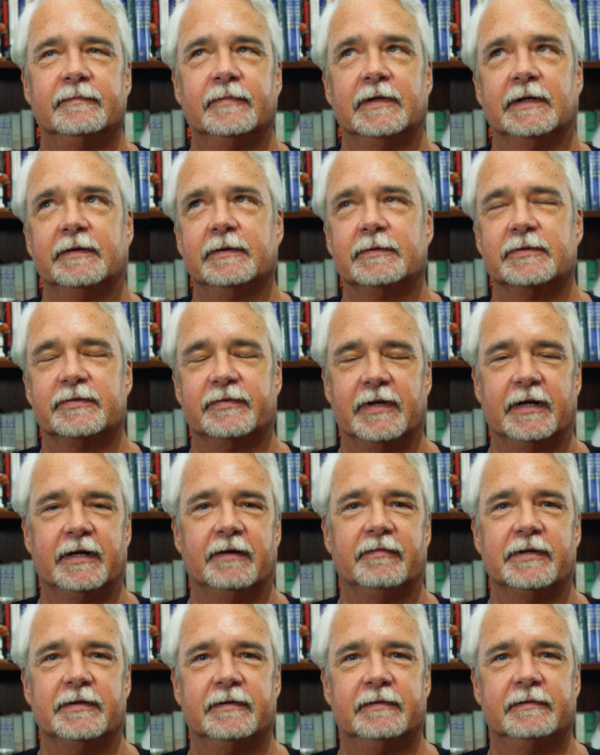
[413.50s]
I think it was the night
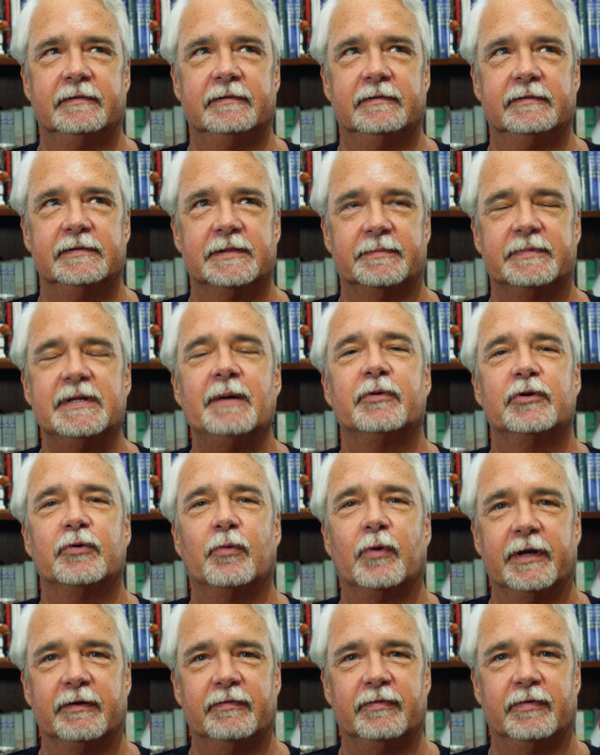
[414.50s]
of September
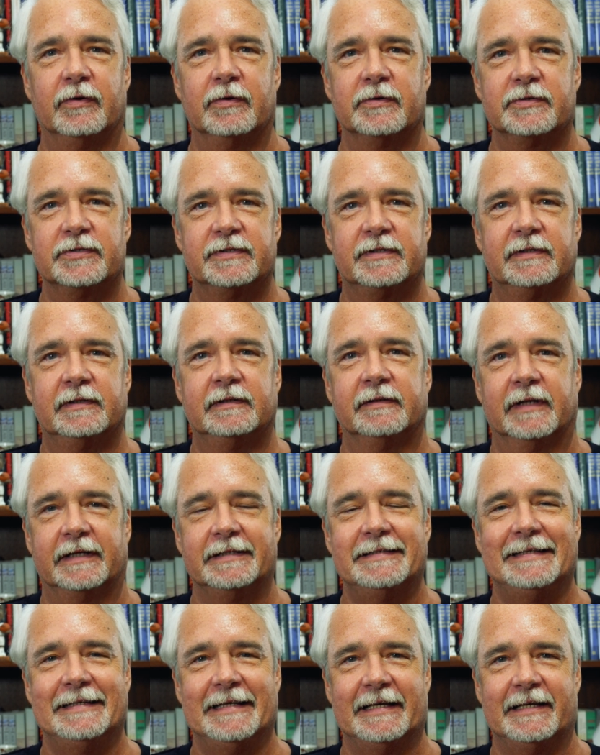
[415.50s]
21st,
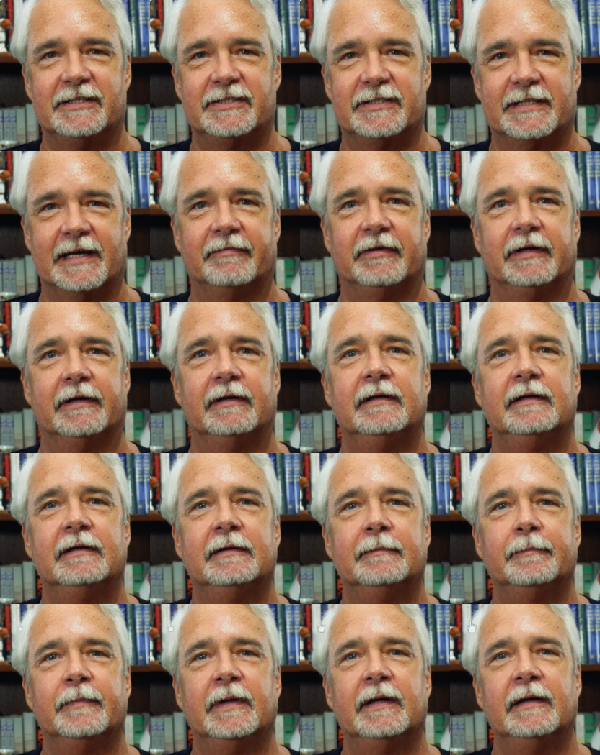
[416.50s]
1987,
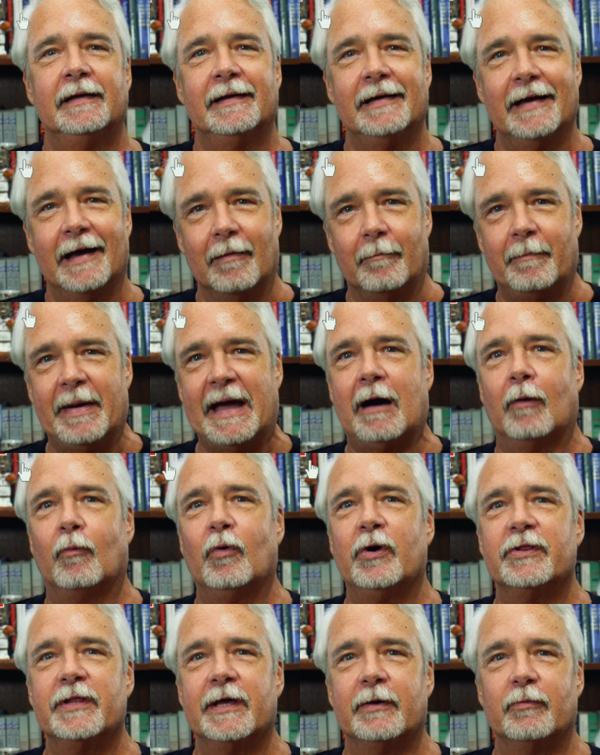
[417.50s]
about
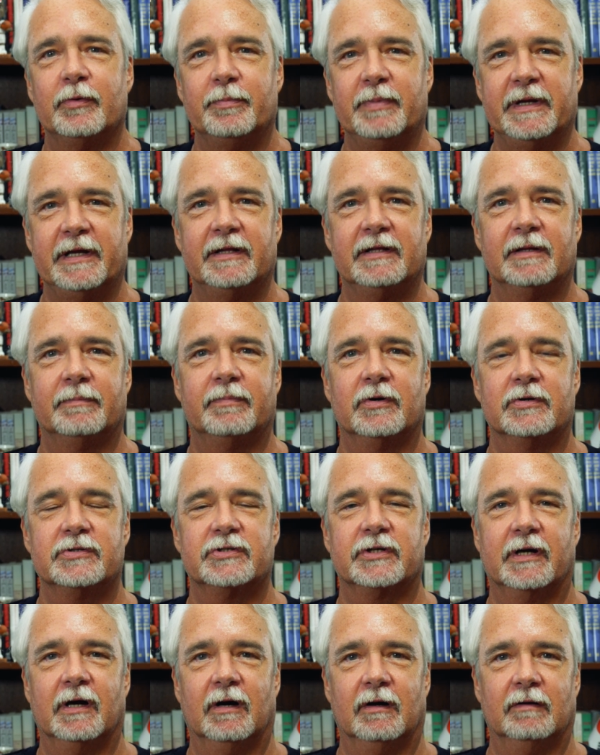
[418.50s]
where they would be in the
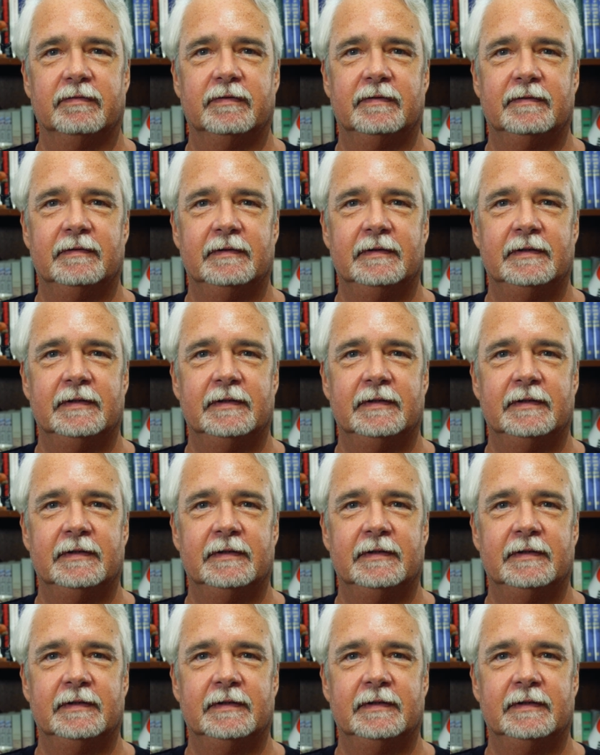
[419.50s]
Persian Gulf.